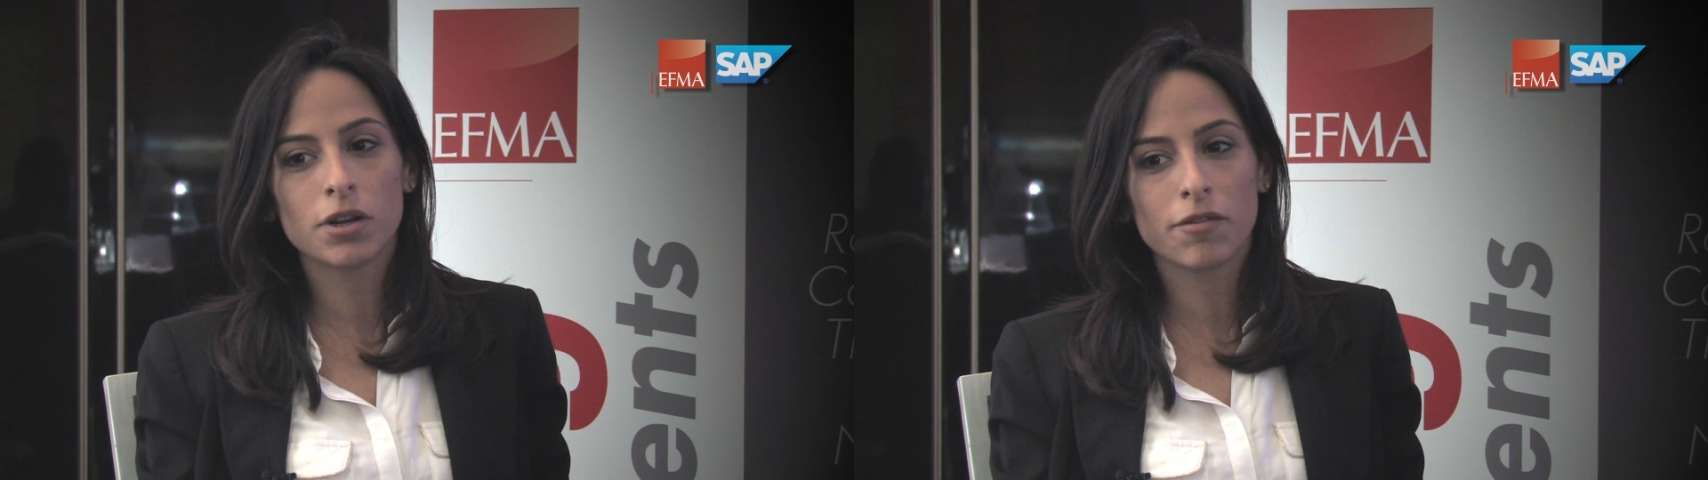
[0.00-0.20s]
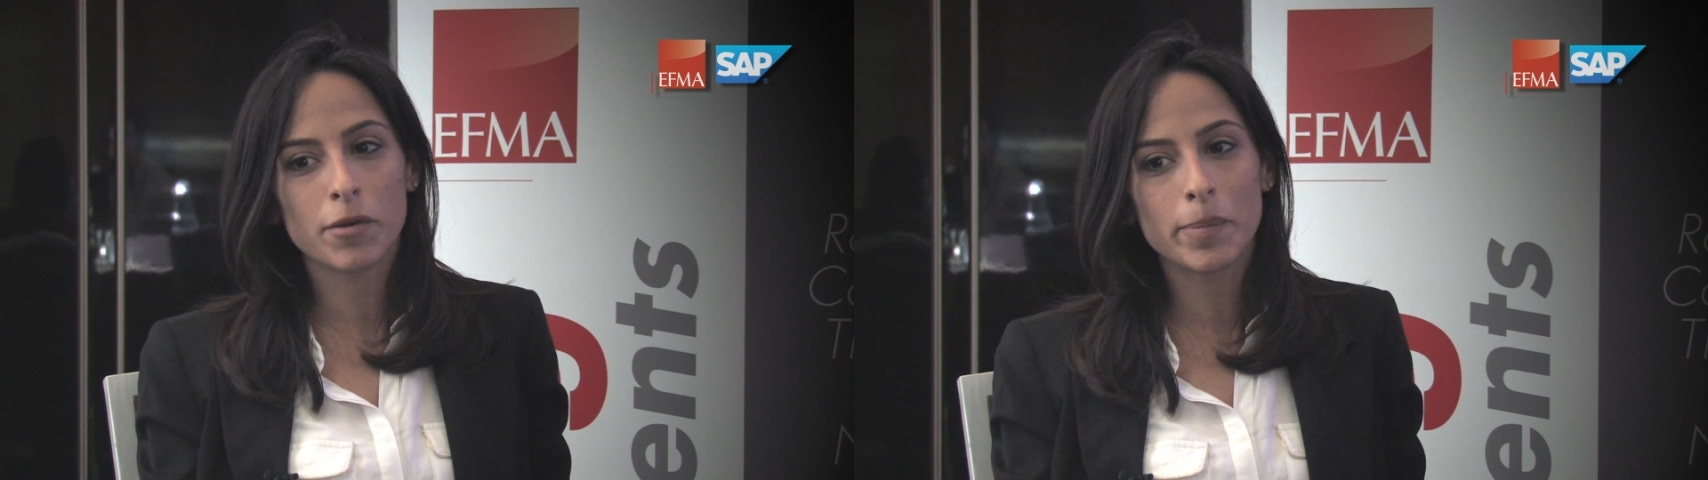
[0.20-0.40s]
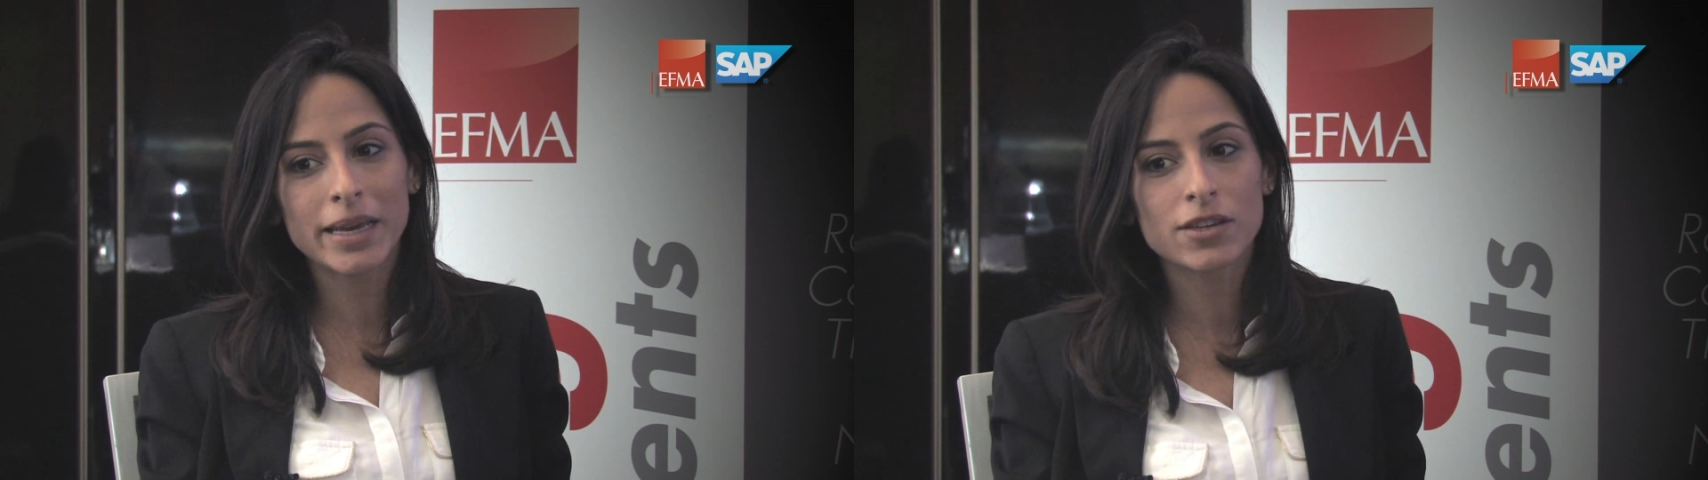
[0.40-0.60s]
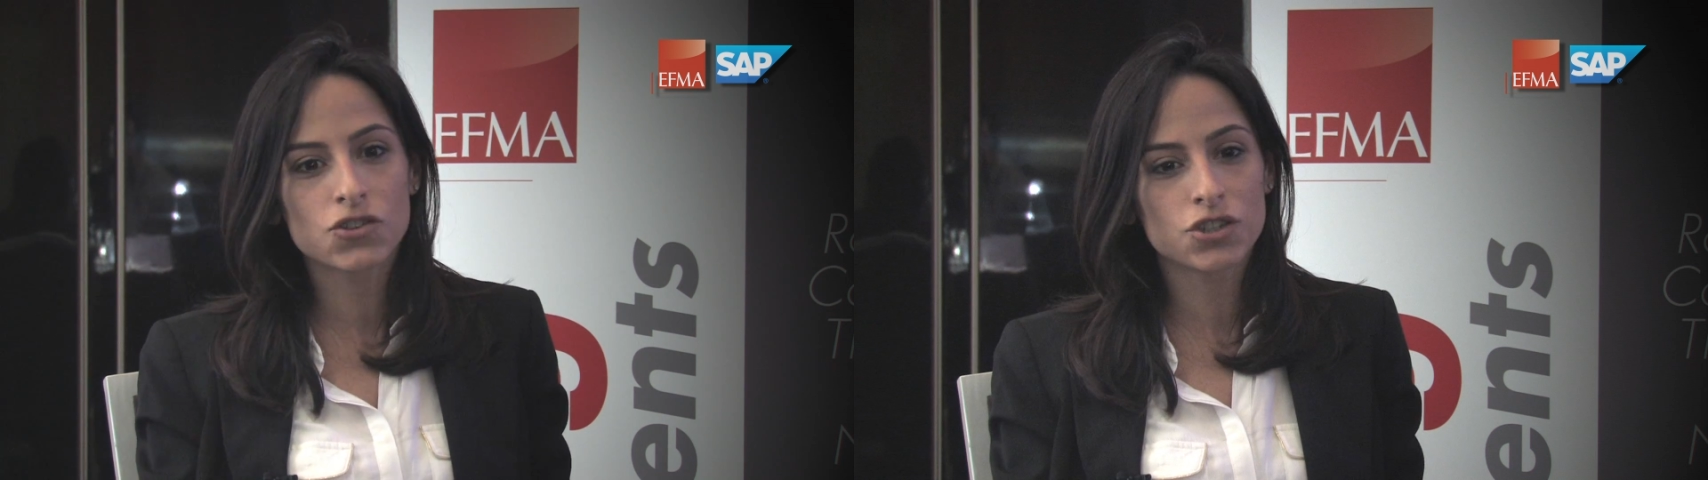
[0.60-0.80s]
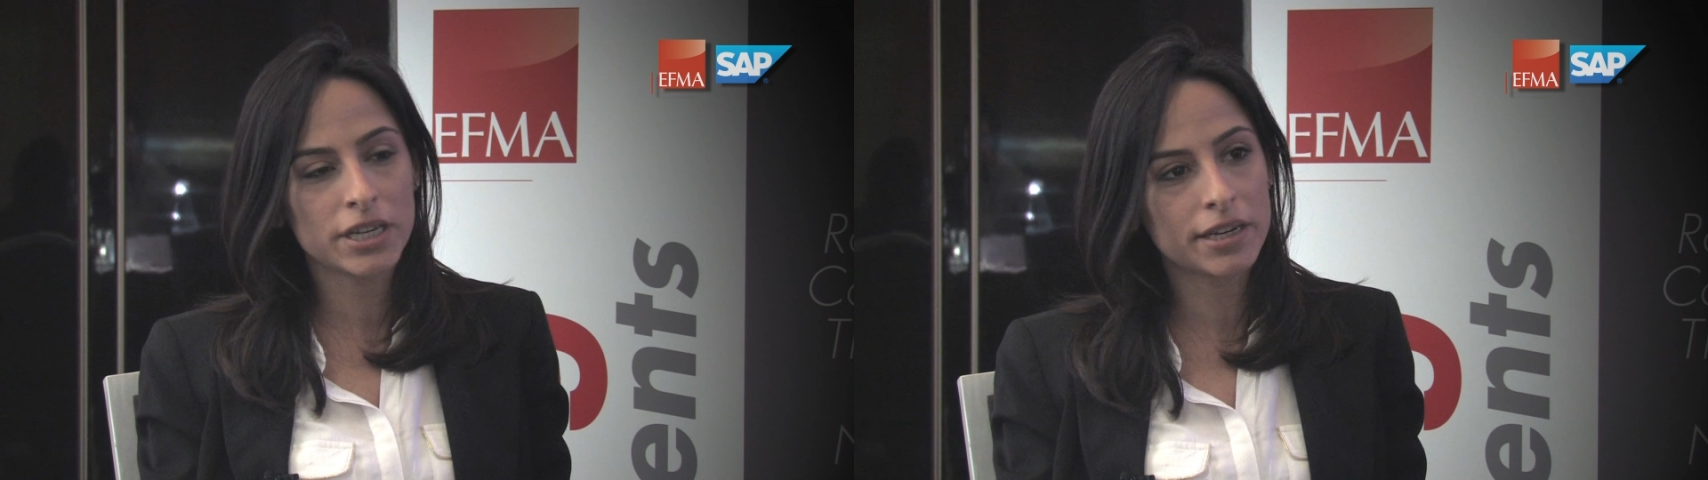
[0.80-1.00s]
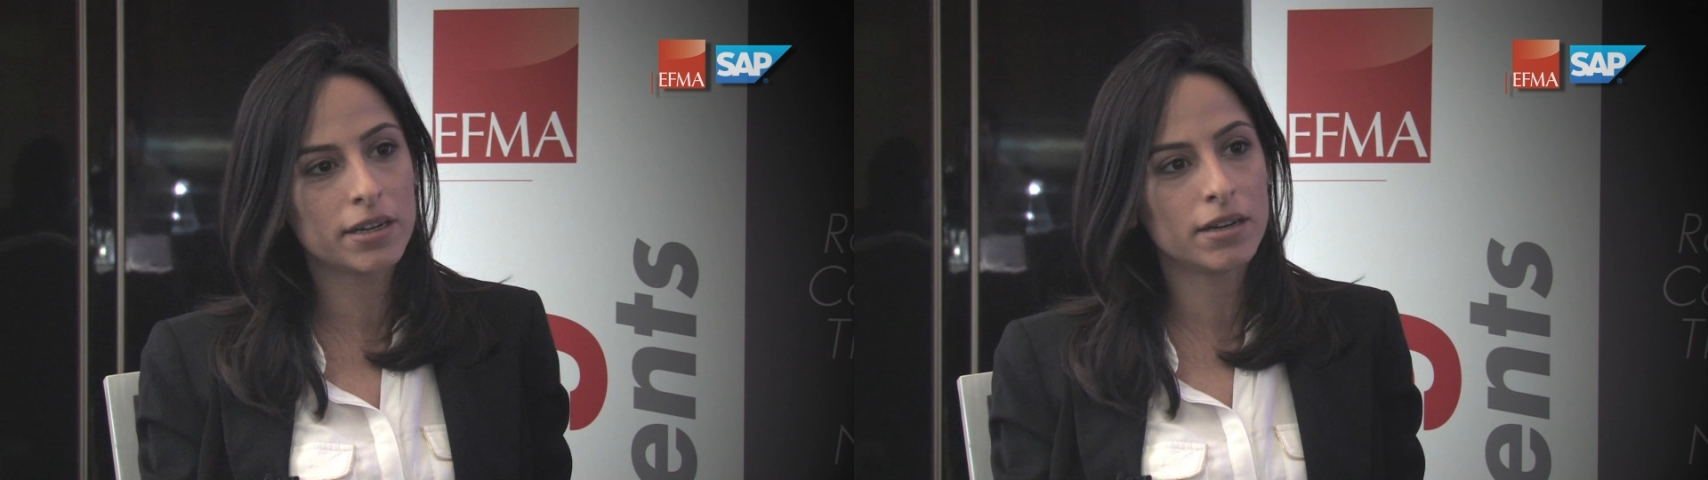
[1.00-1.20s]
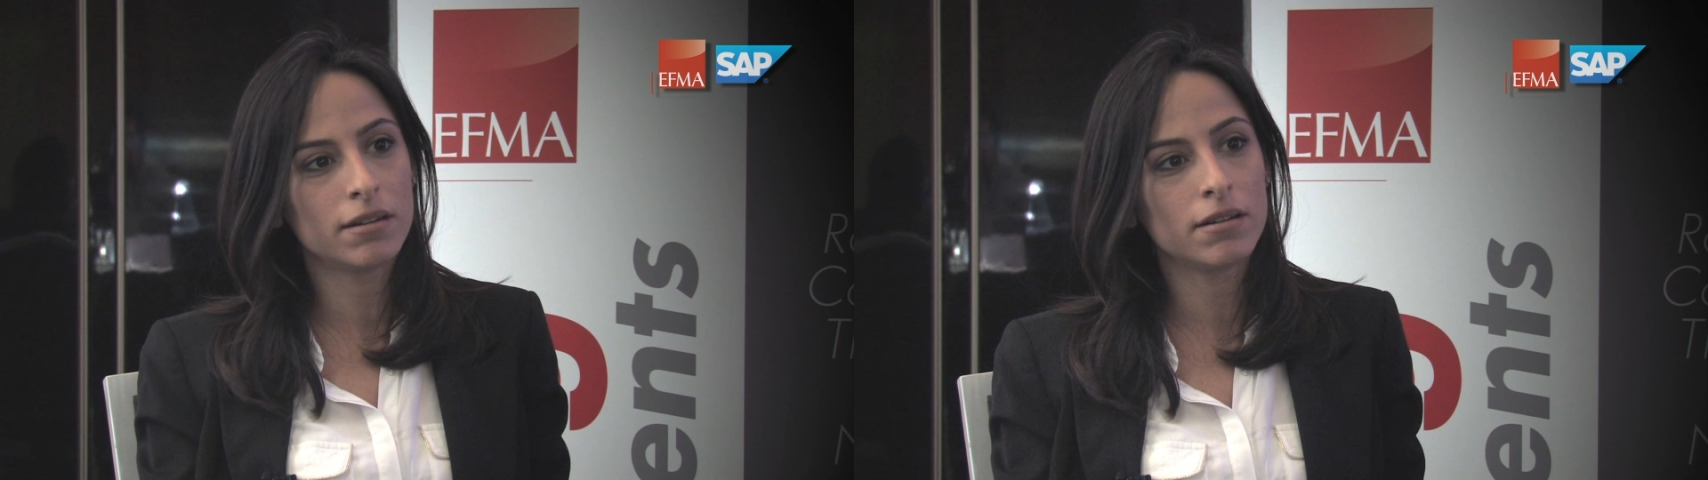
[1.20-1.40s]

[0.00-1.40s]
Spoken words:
one of the biggest share